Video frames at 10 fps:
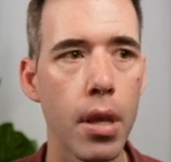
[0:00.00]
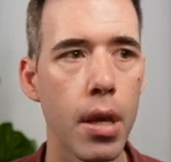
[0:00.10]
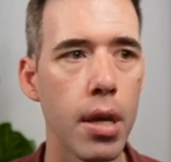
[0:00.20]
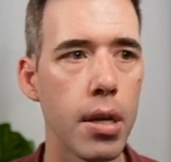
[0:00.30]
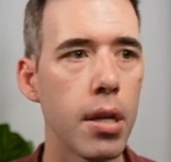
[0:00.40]

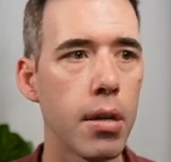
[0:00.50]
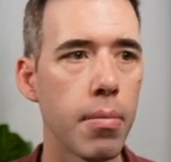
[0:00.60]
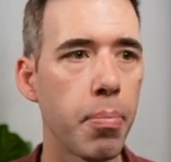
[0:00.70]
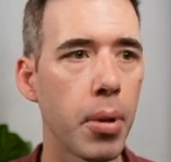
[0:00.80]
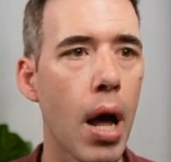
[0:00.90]
It
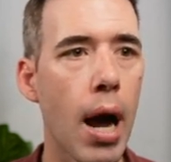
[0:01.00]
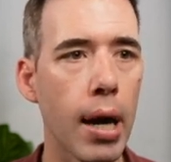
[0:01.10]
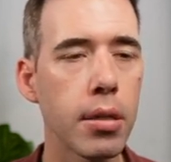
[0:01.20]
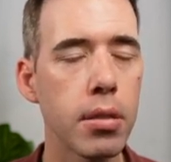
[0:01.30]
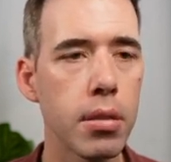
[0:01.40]

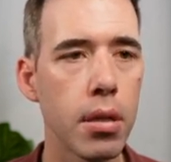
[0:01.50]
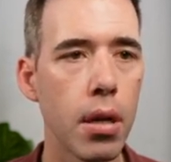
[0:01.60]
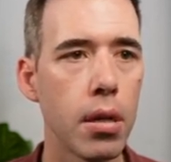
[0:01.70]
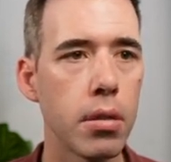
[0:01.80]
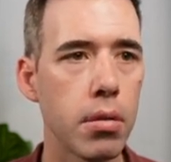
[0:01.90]
blocks.
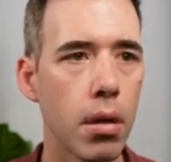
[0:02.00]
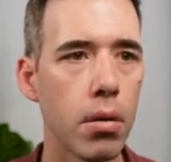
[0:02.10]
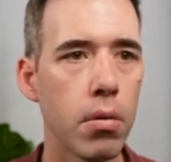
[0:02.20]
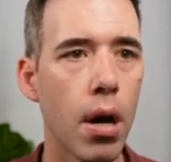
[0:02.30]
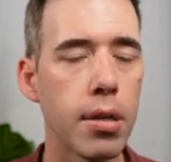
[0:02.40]

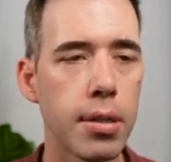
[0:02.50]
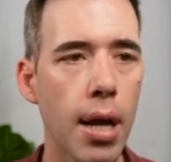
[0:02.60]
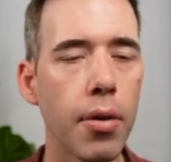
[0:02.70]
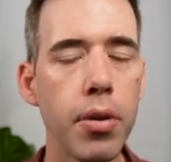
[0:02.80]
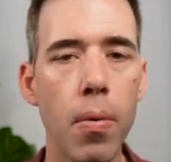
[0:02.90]
So
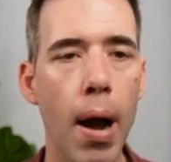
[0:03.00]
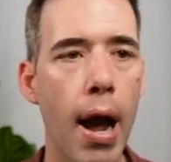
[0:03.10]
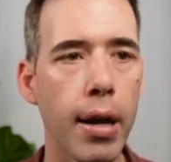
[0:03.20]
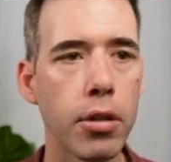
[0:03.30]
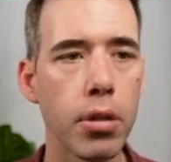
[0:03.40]
until you
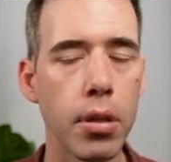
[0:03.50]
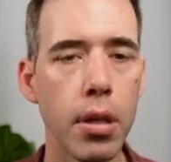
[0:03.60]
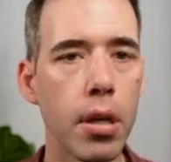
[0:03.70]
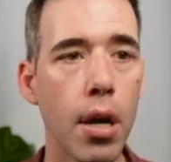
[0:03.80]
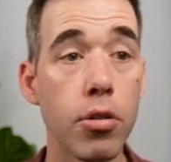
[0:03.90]

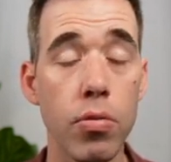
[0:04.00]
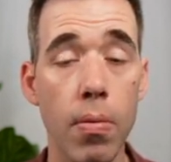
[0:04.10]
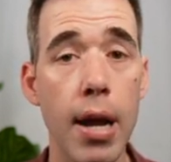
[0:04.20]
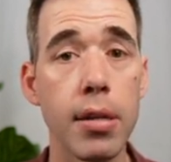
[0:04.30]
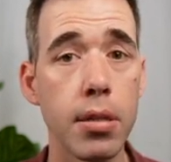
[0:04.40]
actually
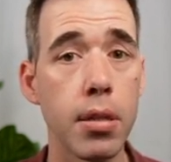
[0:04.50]
address